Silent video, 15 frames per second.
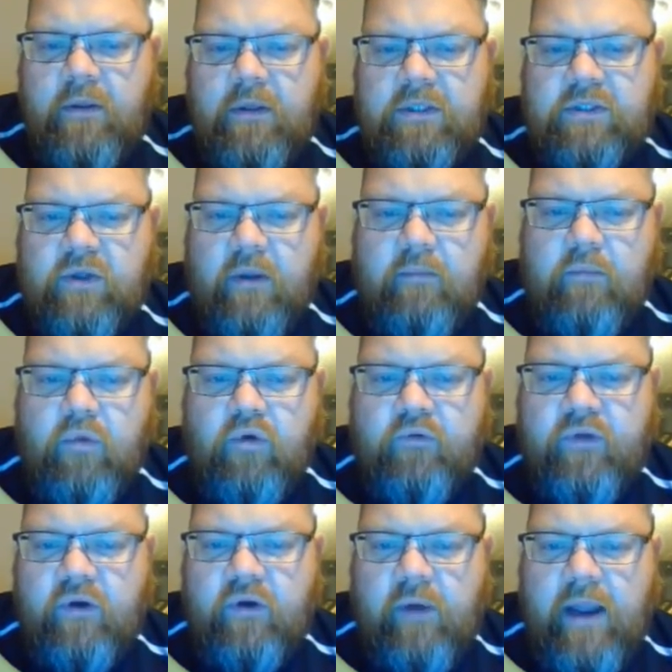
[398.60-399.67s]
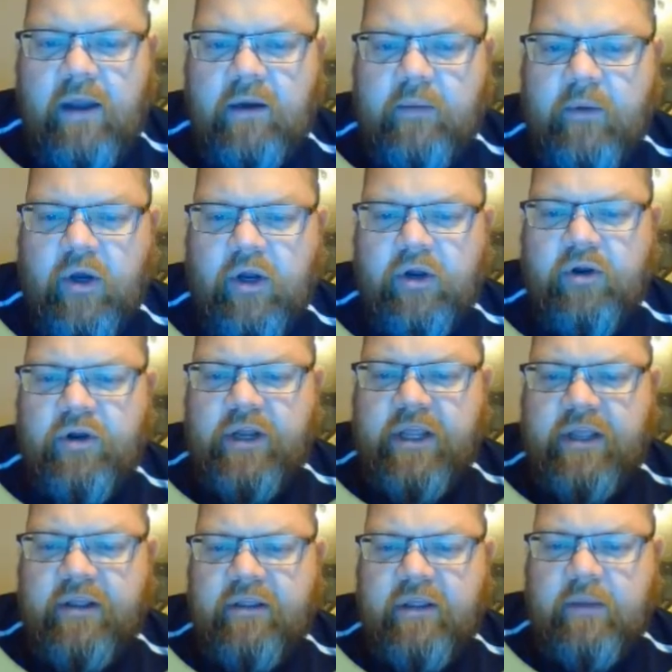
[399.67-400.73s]
so I'm moving around, I'm
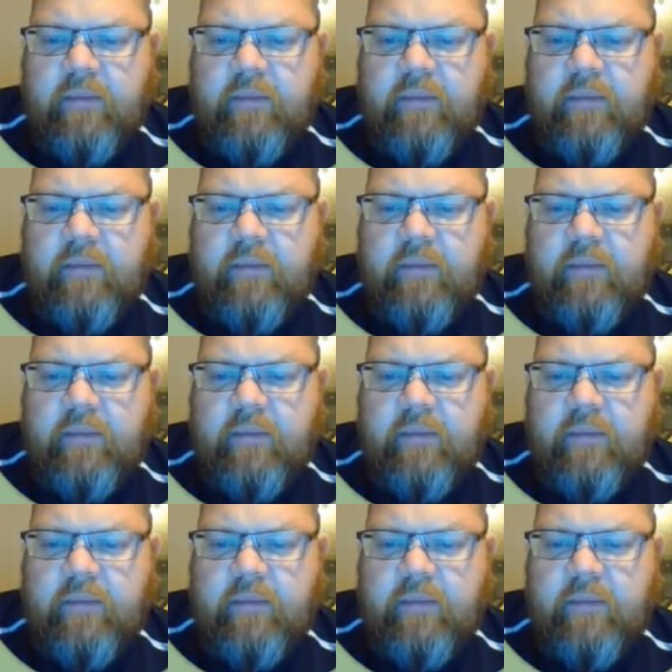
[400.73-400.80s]
underneath,